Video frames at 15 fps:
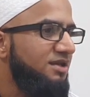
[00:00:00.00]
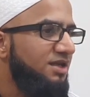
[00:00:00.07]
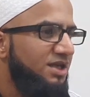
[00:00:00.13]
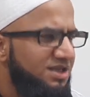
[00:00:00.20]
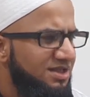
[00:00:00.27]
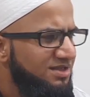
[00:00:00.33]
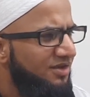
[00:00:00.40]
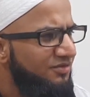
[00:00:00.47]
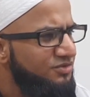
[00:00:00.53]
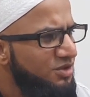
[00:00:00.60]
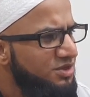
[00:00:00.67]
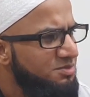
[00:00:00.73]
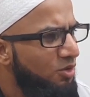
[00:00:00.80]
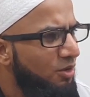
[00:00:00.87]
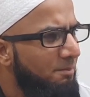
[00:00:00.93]
He just gives you a
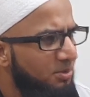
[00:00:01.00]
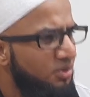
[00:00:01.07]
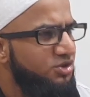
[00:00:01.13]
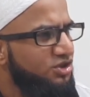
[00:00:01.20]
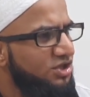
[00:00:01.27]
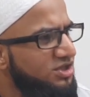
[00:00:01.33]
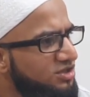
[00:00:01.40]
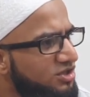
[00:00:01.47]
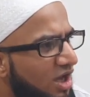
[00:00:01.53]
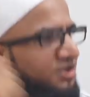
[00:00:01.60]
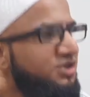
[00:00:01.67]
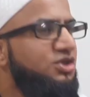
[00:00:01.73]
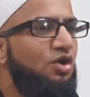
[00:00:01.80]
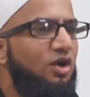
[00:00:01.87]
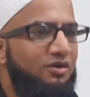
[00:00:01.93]
small push, just
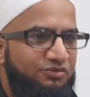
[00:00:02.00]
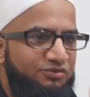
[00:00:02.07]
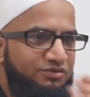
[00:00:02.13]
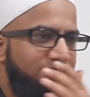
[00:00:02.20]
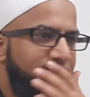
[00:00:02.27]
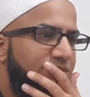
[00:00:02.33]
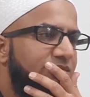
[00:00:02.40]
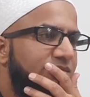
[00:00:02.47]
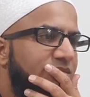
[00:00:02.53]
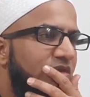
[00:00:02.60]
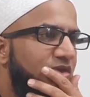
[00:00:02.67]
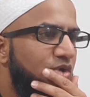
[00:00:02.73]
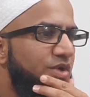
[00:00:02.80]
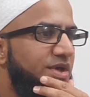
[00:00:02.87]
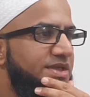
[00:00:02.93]
starts you off
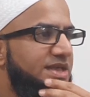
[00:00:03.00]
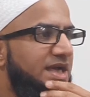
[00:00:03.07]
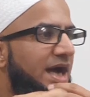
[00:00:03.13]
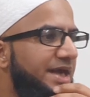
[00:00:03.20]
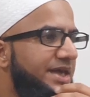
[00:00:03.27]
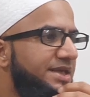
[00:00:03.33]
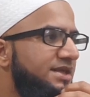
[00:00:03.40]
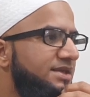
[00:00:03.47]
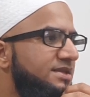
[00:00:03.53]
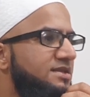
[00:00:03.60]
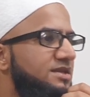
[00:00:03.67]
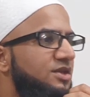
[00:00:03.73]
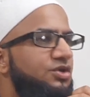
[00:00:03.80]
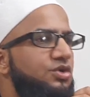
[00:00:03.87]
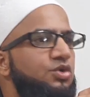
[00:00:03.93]
through his guidance,
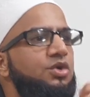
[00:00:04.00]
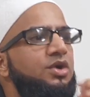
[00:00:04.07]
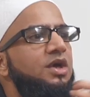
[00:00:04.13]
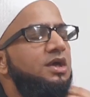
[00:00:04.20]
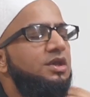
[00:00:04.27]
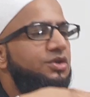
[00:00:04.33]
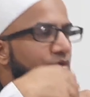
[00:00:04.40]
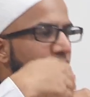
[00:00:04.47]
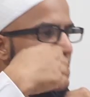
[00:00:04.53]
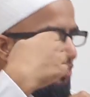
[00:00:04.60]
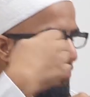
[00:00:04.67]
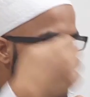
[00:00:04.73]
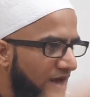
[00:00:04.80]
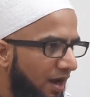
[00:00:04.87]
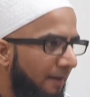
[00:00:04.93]
through his
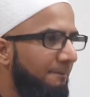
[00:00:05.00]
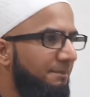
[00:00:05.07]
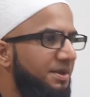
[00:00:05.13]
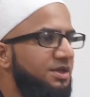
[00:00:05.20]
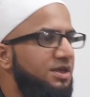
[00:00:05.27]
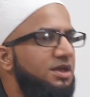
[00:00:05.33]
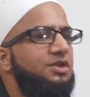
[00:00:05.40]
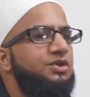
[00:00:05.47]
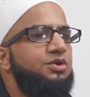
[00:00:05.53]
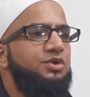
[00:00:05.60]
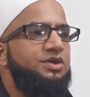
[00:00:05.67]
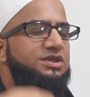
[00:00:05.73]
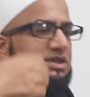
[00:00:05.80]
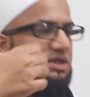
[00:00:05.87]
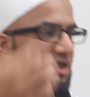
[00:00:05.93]
good company, through
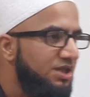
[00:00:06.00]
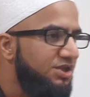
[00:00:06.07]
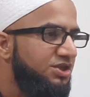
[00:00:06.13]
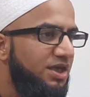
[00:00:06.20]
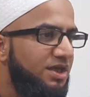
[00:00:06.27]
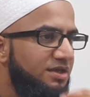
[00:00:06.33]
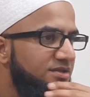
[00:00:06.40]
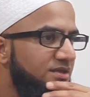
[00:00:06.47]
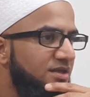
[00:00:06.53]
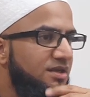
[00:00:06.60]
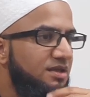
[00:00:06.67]
his teachings.